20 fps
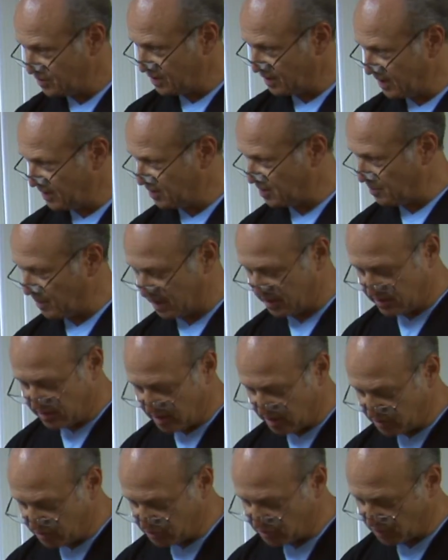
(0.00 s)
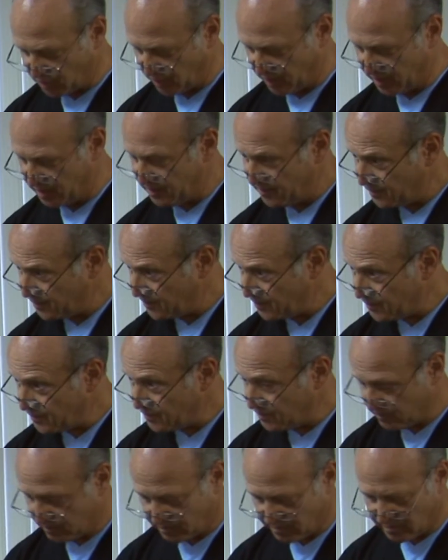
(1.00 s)
again to my touch screen.
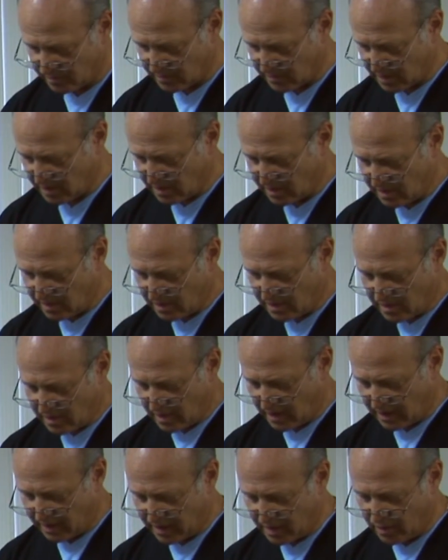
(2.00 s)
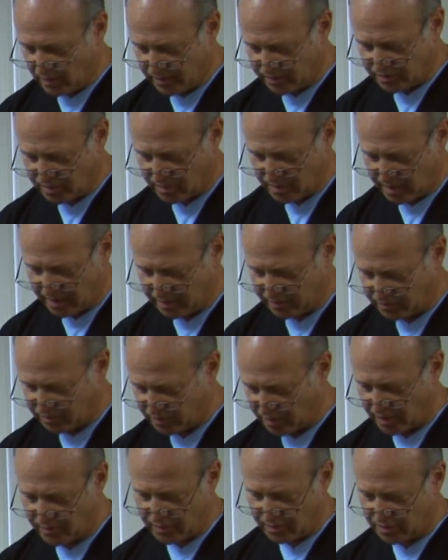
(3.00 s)
I go into my
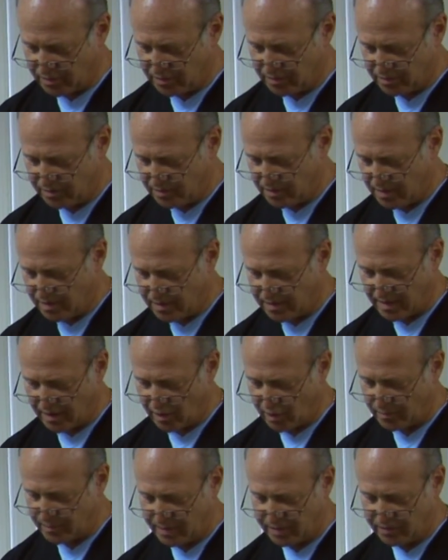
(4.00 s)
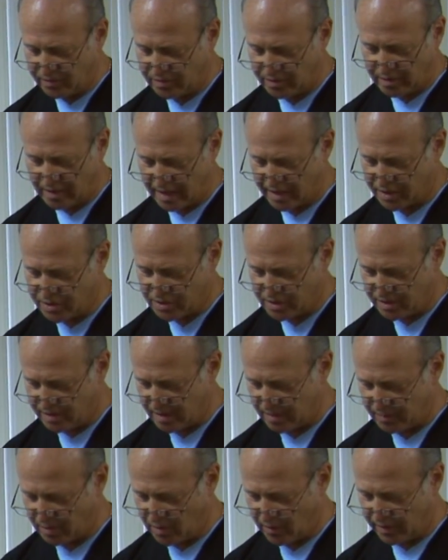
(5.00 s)
cervical therapy selection.
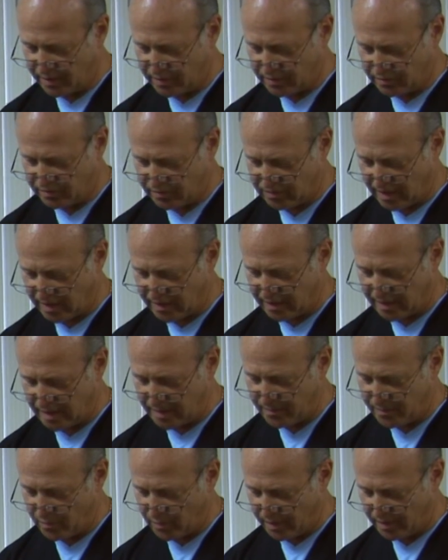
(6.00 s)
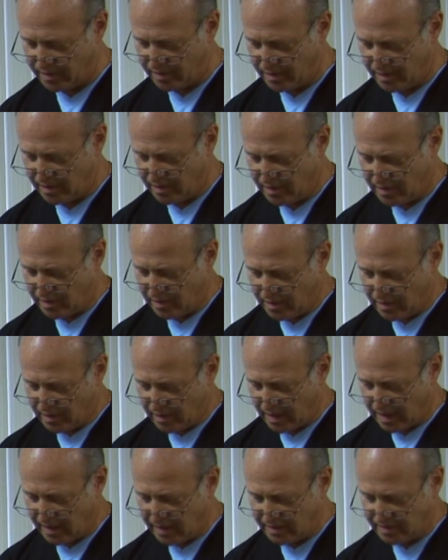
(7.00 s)
I'm going to set it up with
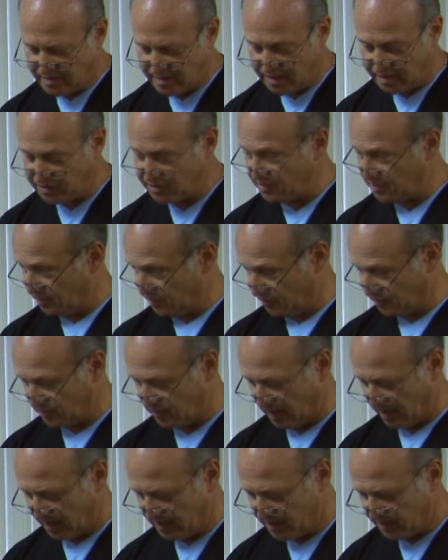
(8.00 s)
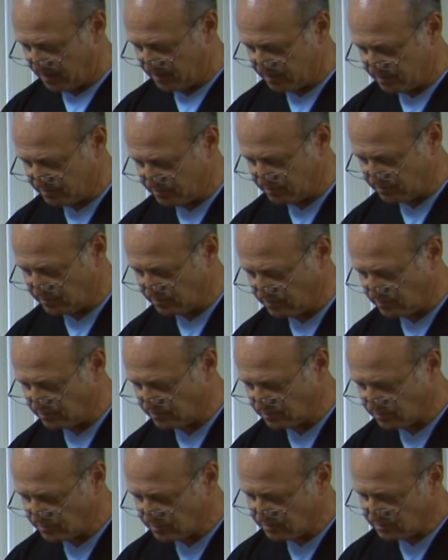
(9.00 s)
a distance setting.
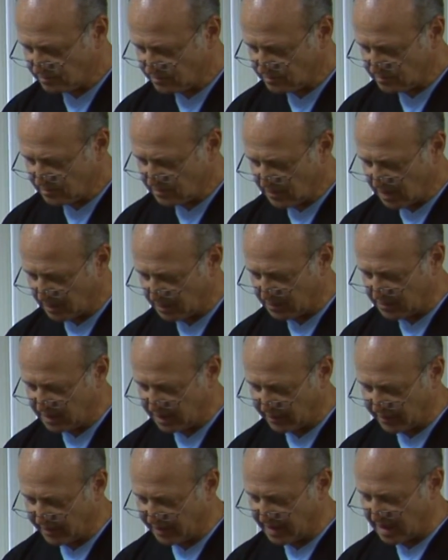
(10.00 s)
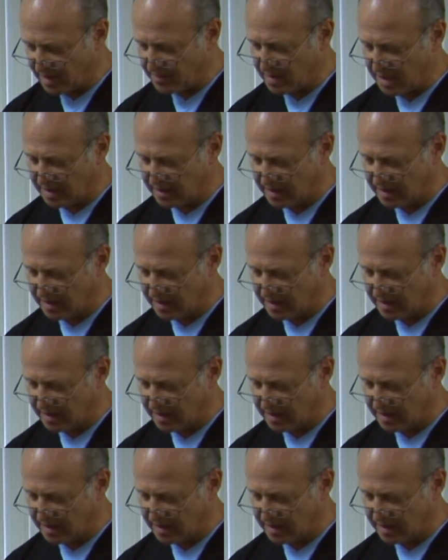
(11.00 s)
I'm clearing out my